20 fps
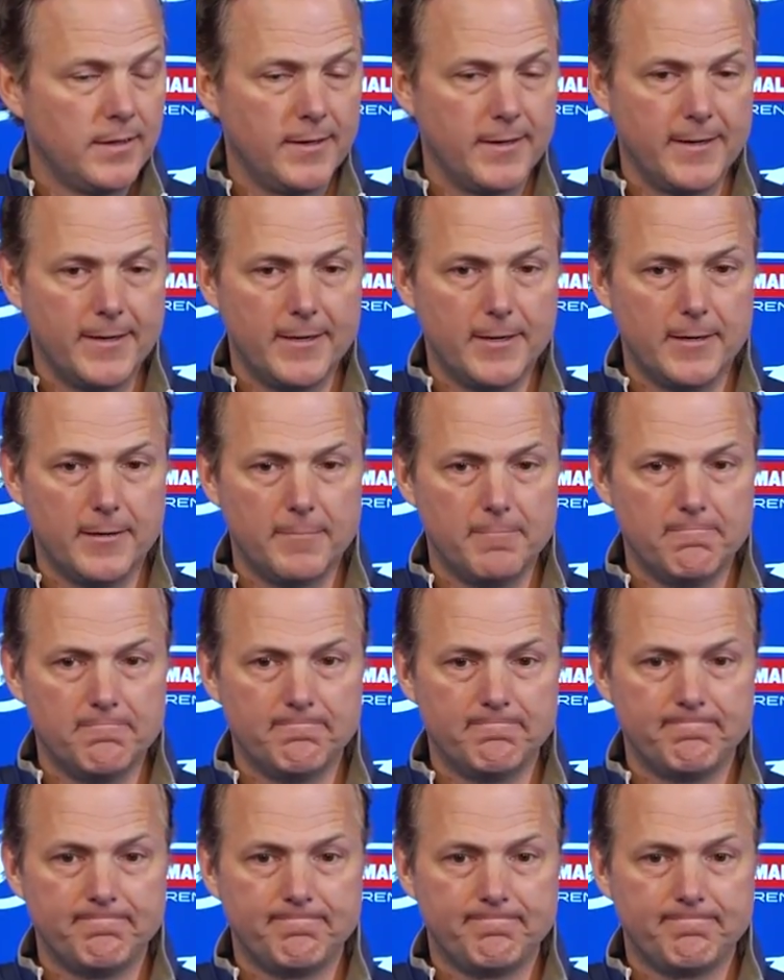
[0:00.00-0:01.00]

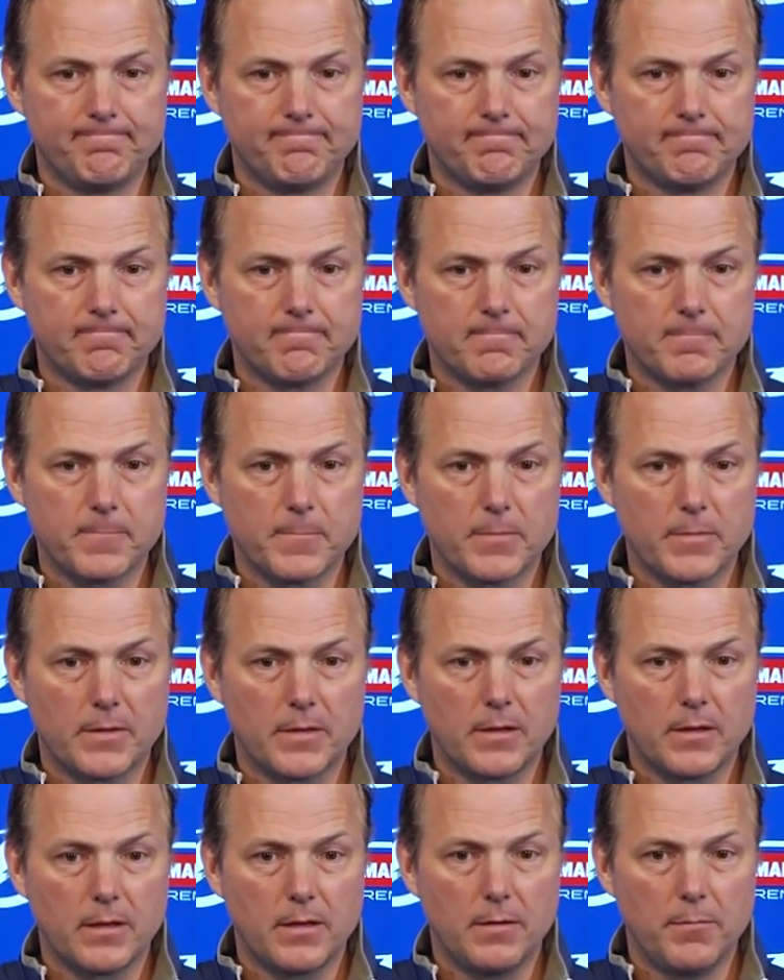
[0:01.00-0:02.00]

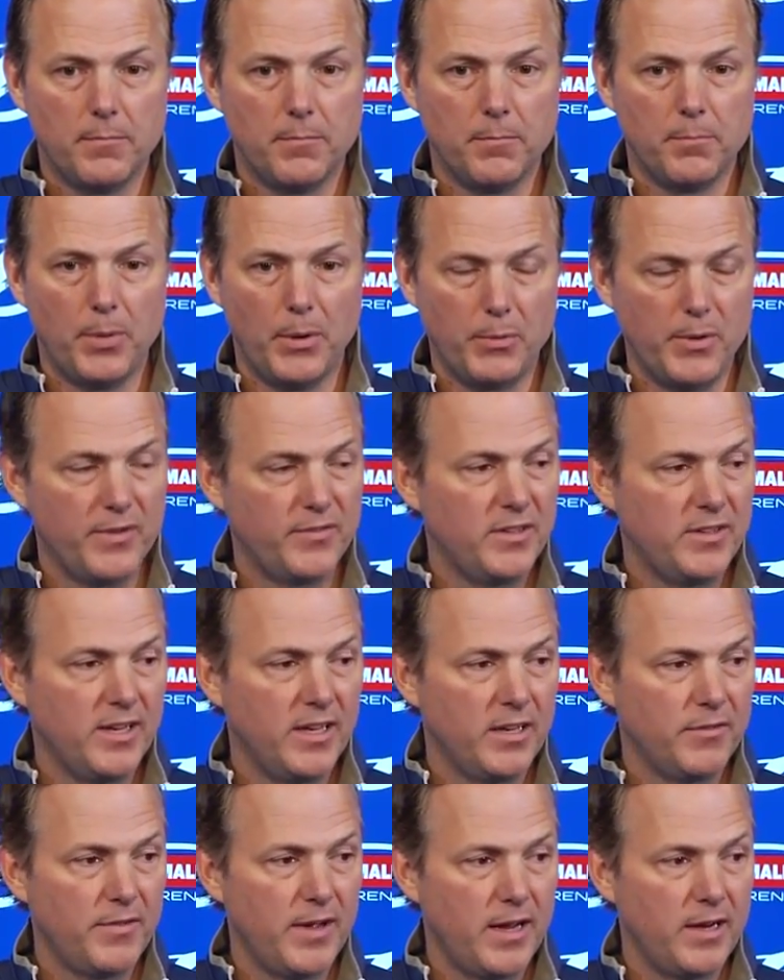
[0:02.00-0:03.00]
But we have to
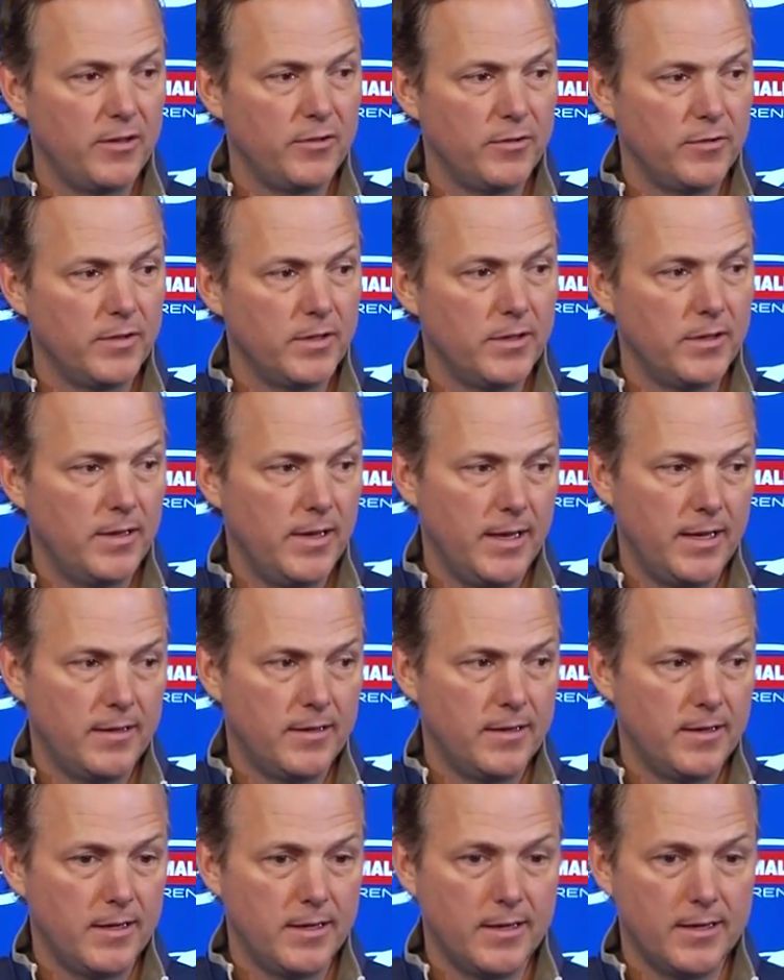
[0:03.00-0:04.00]
take advantage of it.
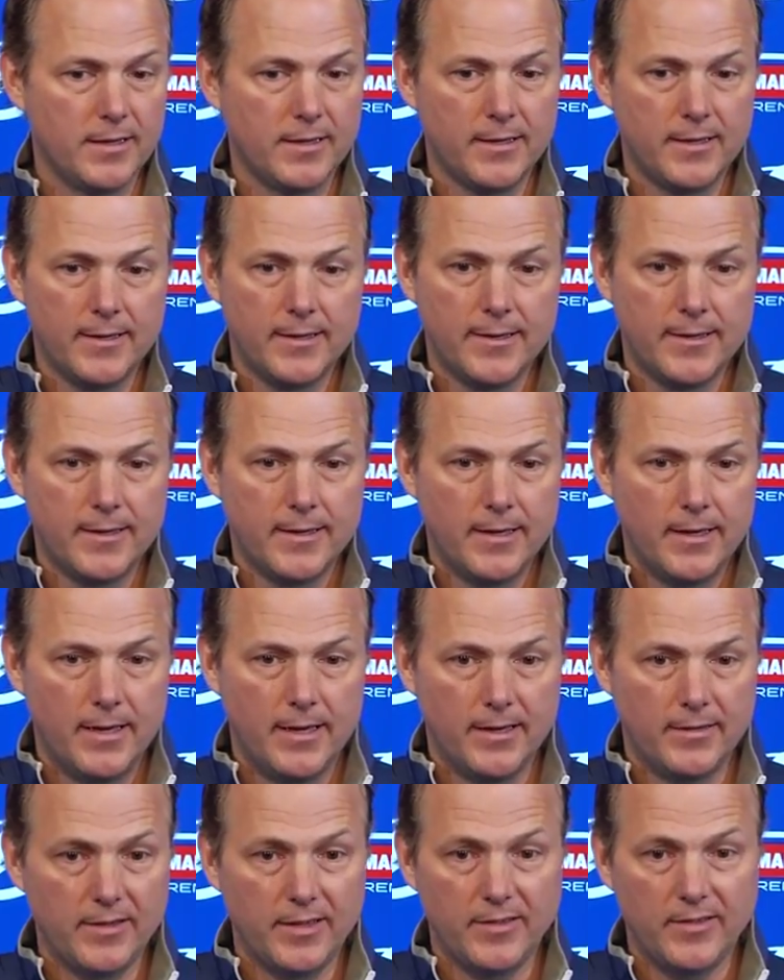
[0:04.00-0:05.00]
And
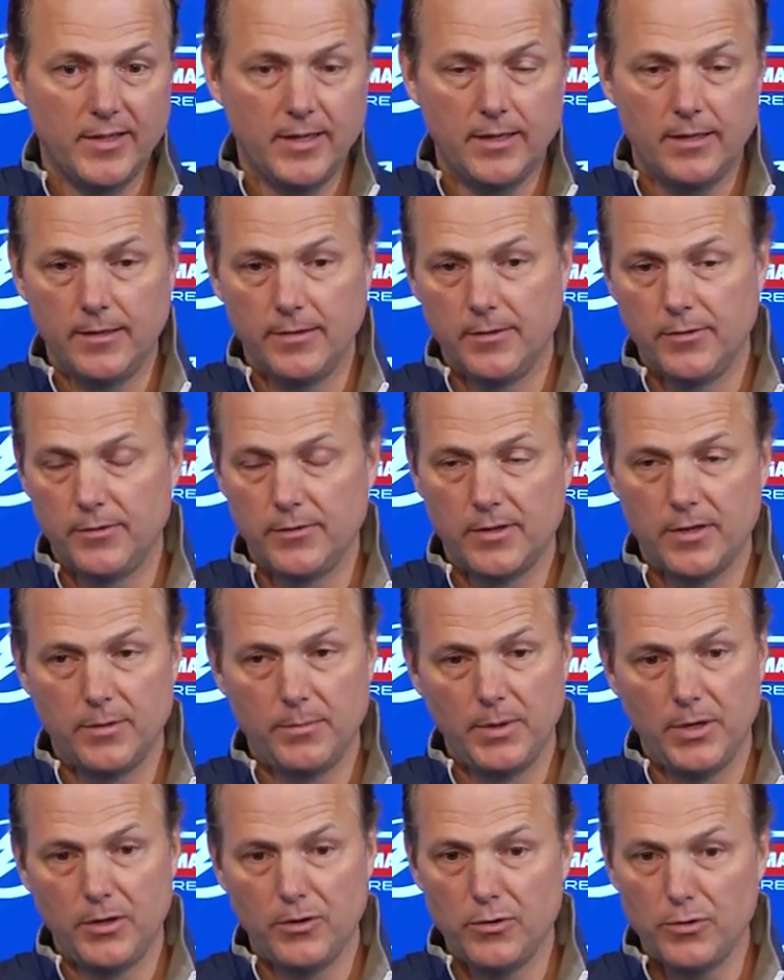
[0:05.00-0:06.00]
as I said, there's going to
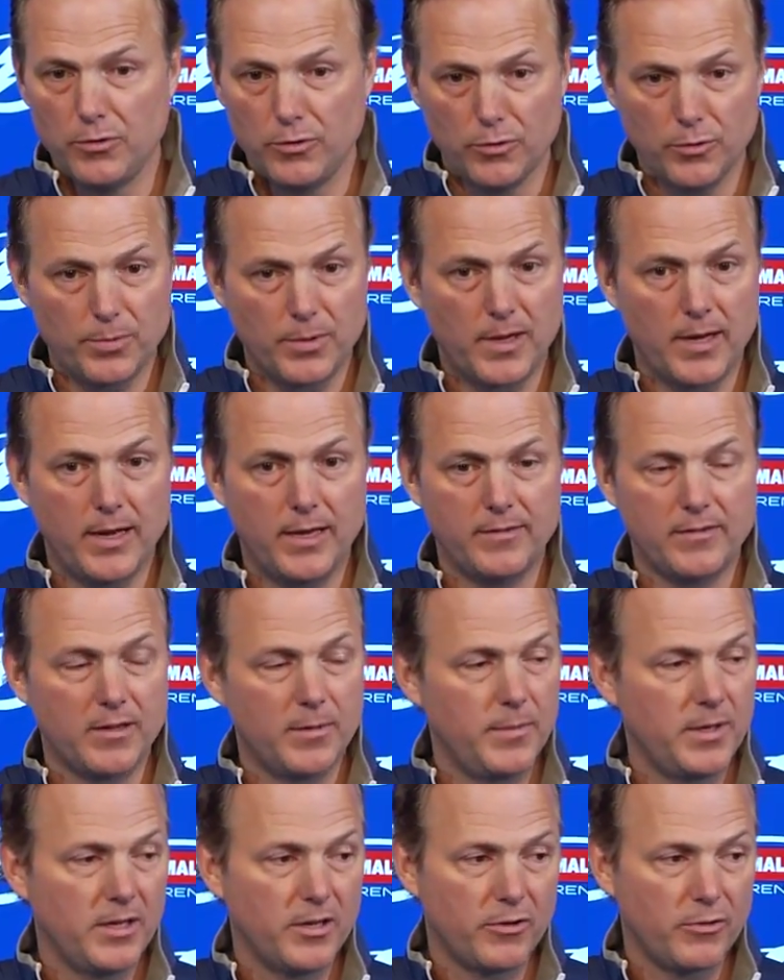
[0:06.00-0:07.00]
be a new group of guys
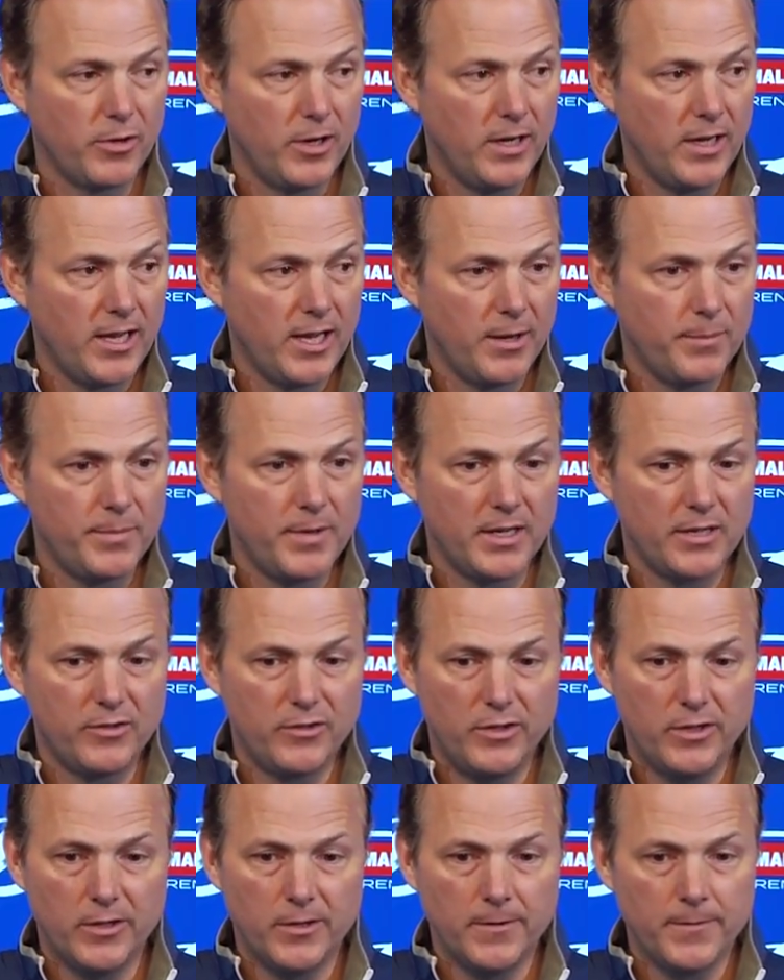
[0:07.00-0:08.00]
coming to training camp
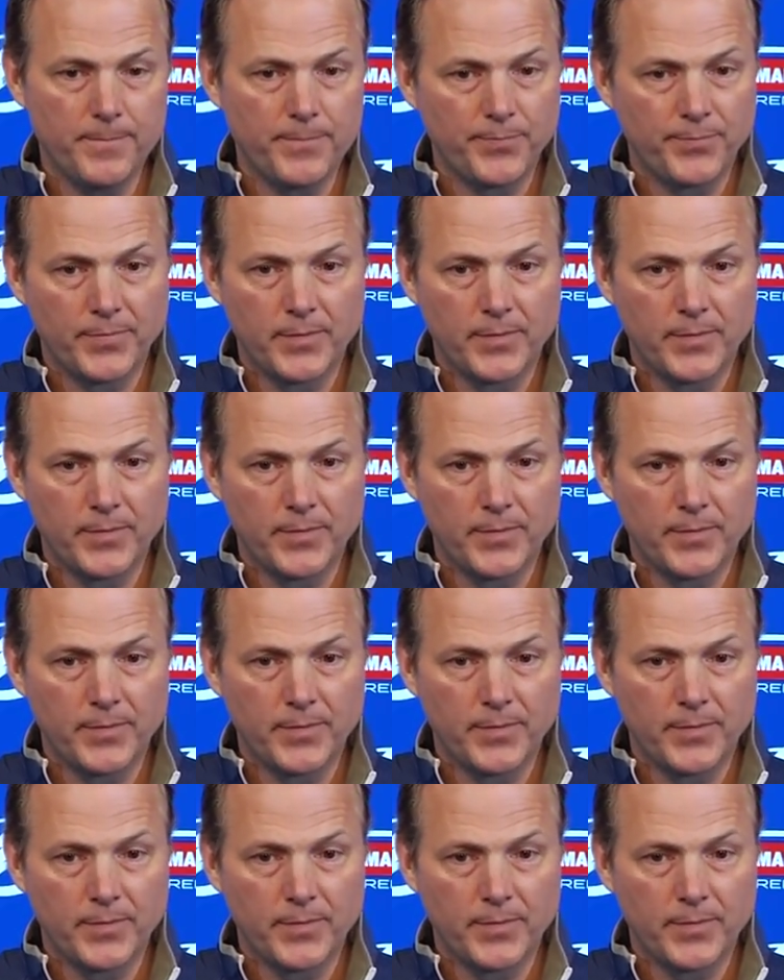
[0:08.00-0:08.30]
next year.